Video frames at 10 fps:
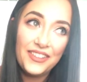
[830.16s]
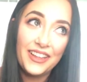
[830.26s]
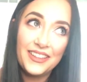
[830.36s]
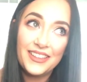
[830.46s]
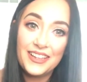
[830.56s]

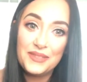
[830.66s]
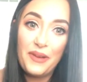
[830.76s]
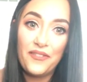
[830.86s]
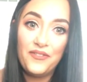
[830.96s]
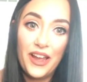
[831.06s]
like, that's
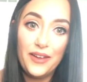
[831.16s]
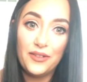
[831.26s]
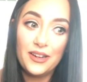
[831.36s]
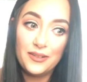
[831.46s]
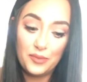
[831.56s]
my
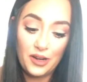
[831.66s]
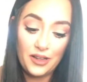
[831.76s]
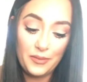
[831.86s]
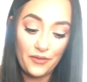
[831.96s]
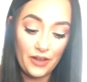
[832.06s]
favorite,
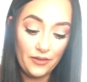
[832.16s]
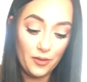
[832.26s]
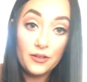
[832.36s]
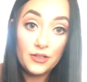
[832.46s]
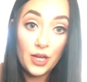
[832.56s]
probably my favorite.
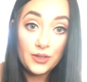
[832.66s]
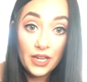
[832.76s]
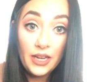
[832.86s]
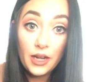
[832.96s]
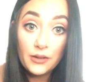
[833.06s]

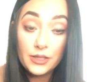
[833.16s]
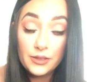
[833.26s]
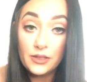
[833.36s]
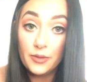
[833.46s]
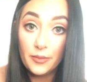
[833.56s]
Totino's
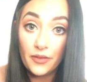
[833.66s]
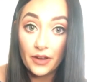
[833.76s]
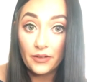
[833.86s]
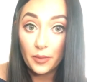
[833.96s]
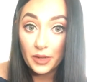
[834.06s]
used to be my
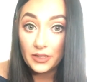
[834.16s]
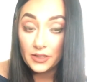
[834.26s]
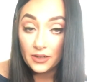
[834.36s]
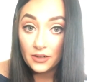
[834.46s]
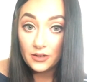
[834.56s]
favorite
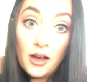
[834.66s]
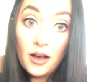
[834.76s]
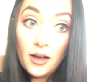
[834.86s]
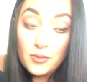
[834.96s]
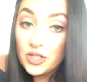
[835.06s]
pizza.
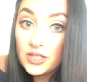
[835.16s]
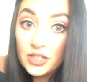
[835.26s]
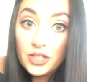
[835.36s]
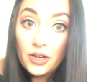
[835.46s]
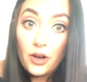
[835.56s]
Um, just a
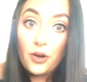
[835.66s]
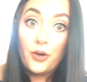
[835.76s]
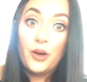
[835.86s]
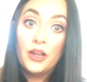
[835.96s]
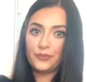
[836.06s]
good
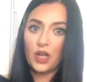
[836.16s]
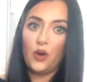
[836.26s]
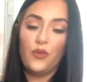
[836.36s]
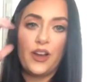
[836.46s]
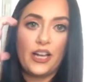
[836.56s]
old,
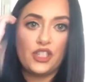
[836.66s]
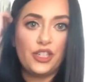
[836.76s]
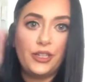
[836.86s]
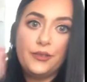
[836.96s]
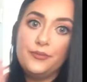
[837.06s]

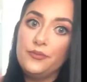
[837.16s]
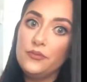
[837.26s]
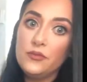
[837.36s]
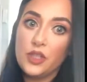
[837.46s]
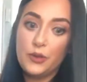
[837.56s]
old-fashioned
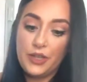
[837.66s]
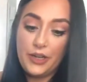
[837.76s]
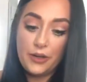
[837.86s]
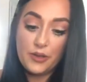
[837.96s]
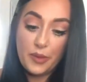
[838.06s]

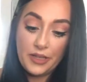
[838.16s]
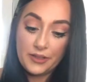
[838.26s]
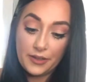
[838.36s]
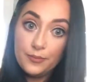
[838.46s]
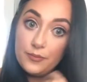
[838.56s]
Totino's
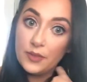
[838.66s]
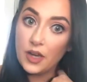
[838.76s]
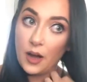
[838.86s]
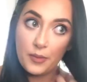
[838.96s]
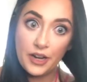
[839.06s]
Pizza the
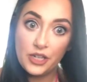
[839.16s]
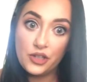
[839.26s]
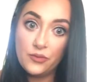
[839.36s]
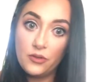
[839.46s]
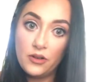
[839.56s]

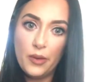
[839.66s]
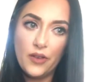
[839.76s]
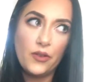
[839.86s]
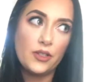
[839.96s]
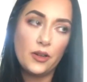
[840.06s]
combination one, but
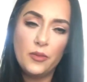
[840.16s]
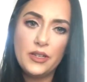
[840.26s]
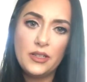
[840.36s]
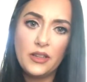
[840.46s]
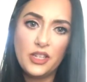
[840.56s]
for some
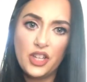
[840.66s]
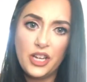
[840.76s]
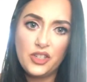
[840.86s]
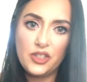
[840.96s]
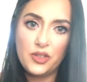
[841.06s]
reason they
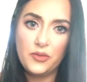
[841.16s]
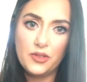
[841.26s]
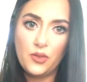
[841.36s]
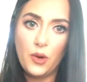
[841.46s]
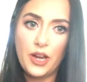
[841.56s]
changed it to a
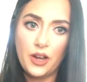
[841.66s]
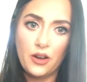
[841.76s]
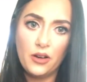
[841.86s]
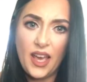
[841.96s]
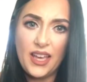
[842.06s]

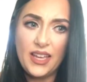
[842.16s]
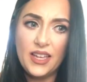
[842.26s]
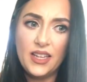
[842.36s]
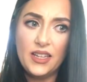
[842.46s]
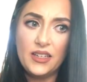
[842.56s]
square
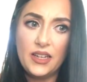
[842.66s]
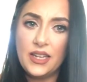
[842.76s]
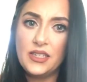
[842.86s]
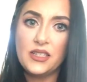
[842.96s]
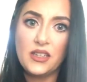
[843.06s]
and
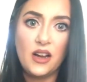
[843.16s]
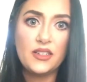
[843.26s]
it does not